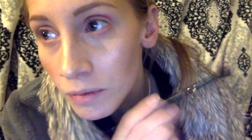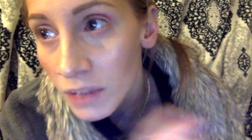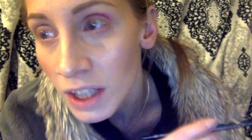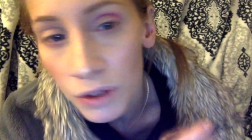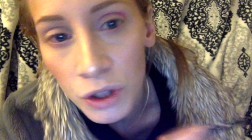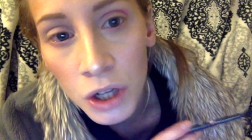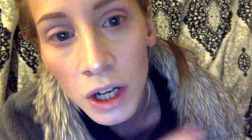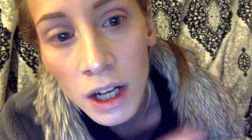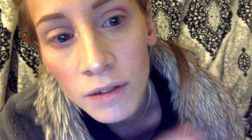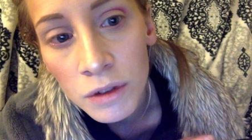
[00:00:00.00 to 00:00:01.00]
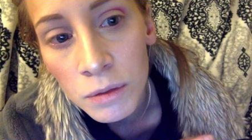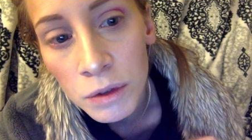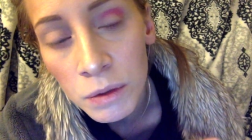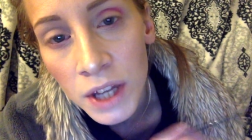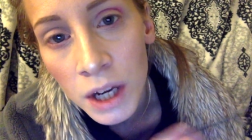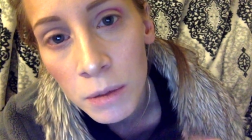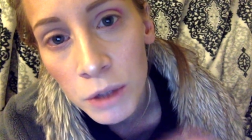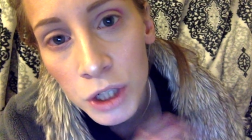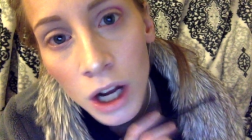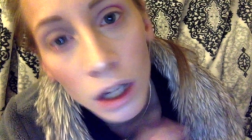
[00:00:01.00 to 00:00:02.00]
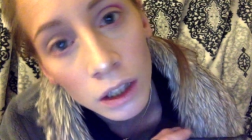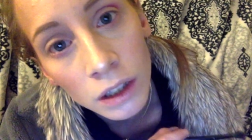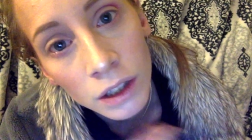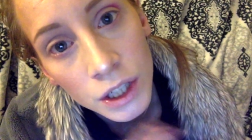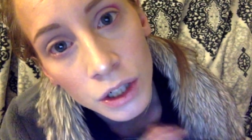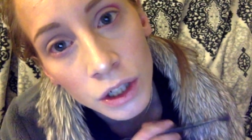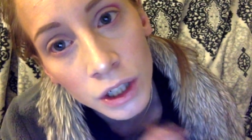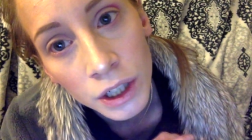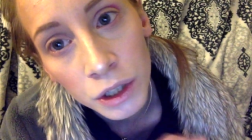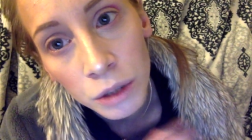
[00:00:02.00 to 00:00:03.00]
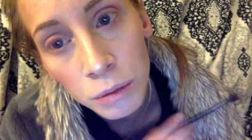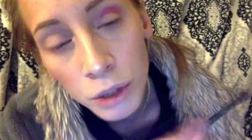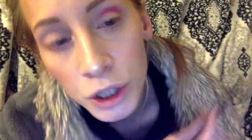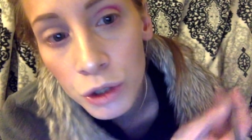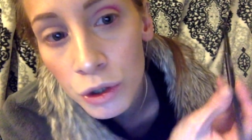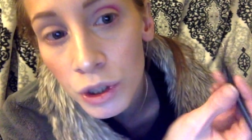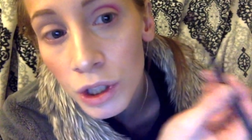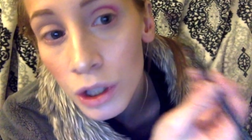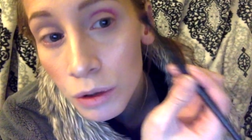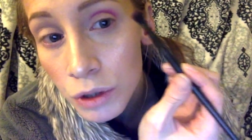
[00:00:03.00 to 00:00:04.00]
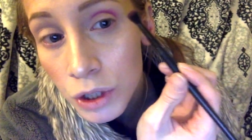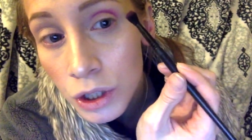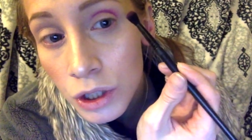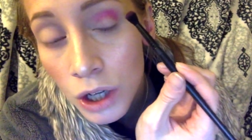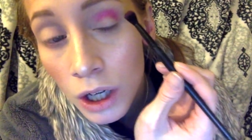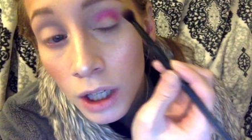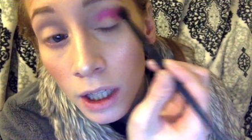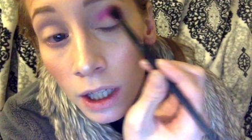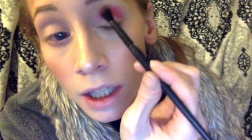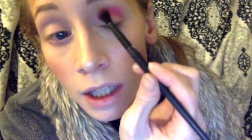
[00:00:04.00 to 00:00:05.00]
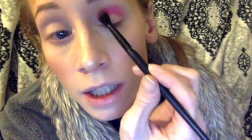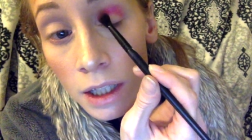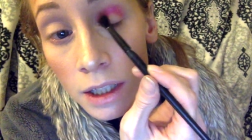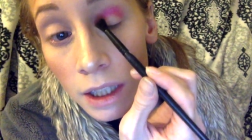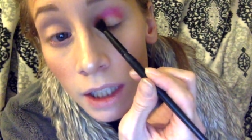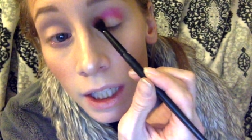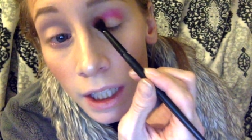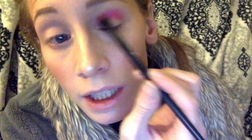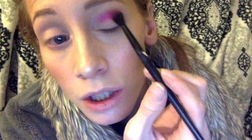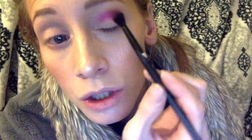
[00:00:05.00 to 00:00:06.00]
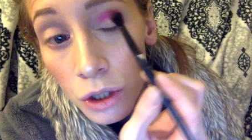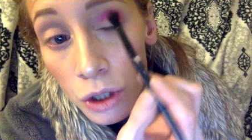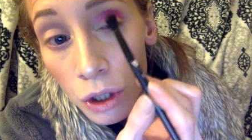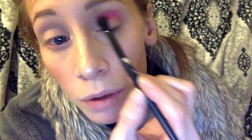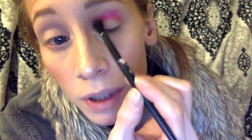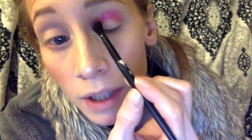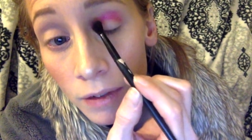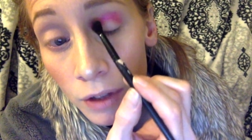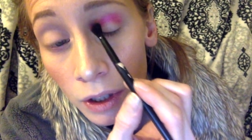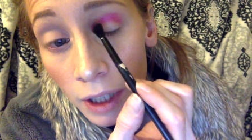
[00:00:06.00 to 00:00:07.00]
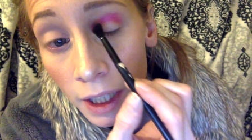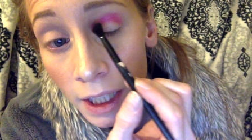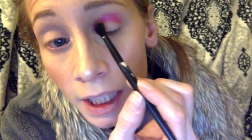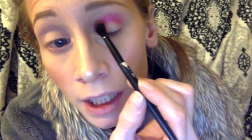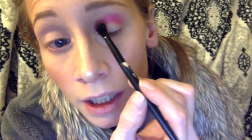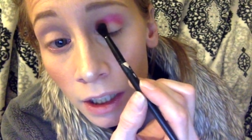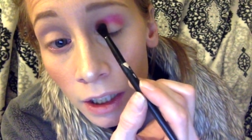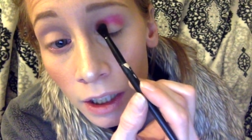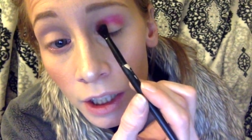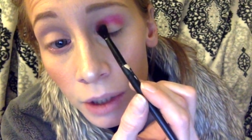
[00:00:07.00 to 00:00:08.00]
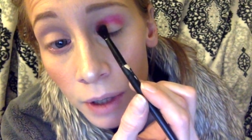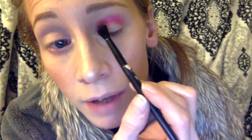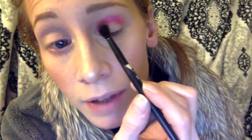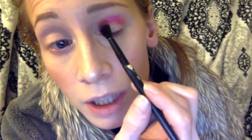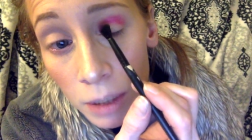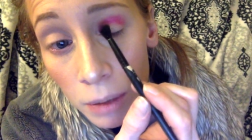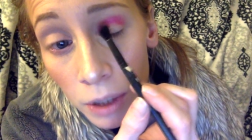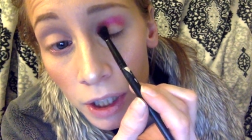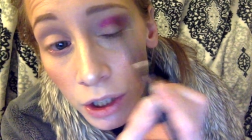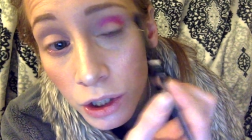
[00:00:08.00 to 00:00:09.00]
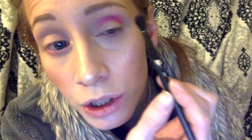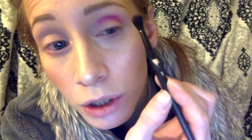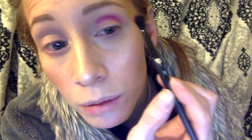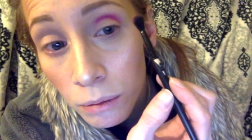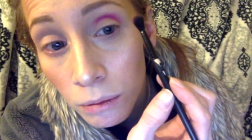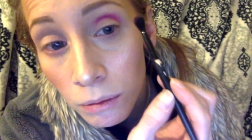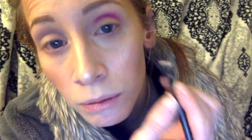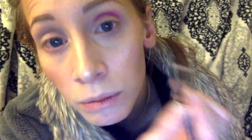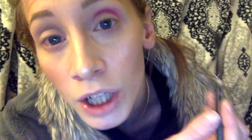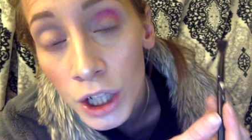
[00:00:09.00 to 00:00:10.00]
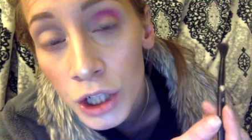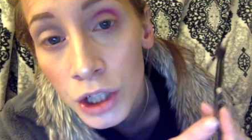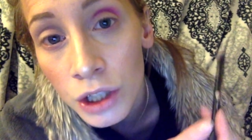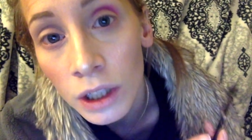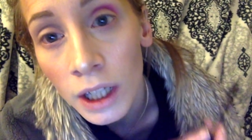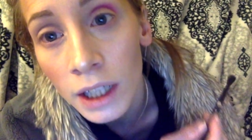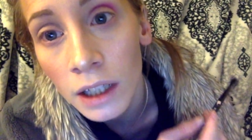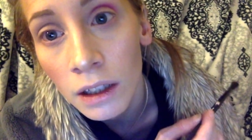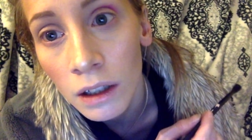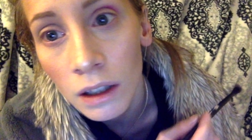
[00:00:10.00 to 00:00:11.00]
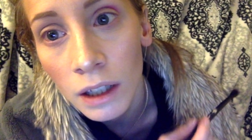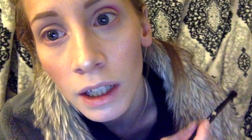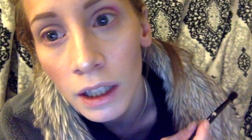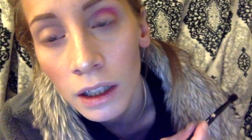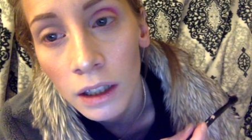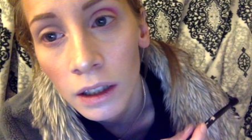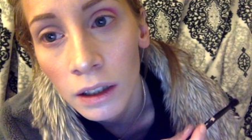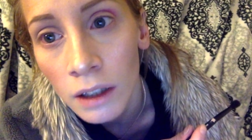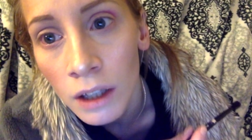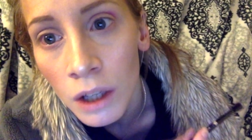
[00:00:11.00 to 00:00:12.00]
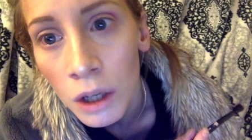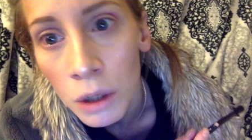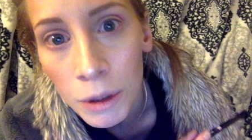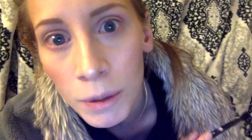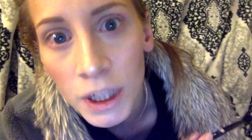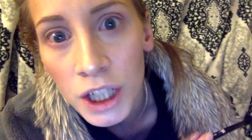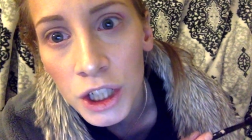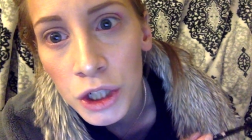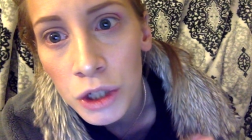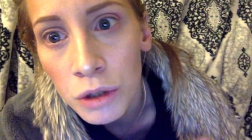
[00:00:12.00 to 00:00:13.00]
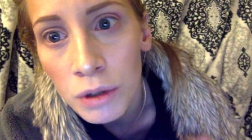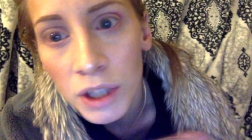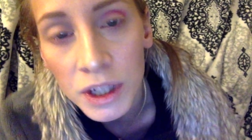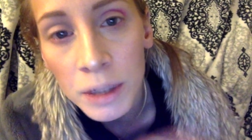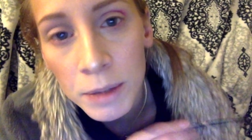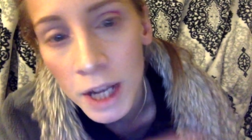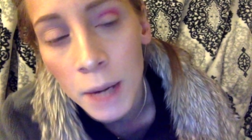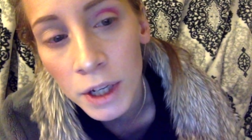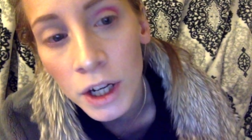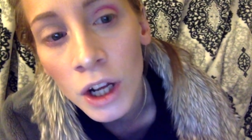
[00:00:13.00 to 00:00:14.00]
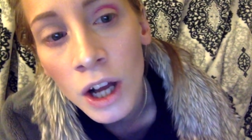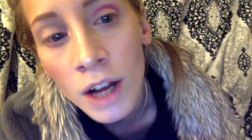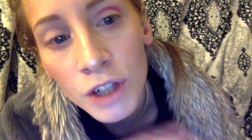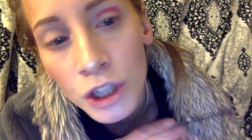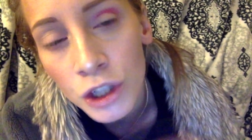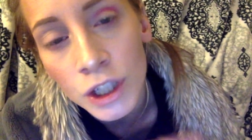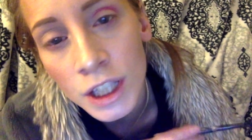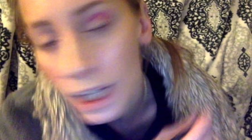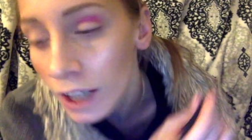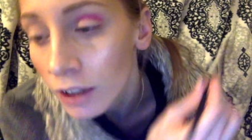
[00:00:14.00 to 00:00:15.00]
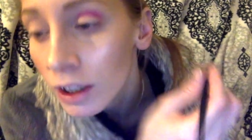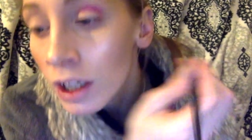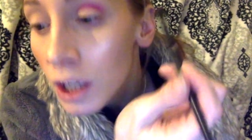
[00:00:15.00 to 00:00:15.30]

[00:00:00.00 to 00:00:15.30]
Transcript: if you're not comfortable with how much color is on your brush, usually it goes dark to light. So if you're like here and you have a ton of product on your brush and you're like, what am I gonna do? And you keep tapping it off and you're just scared,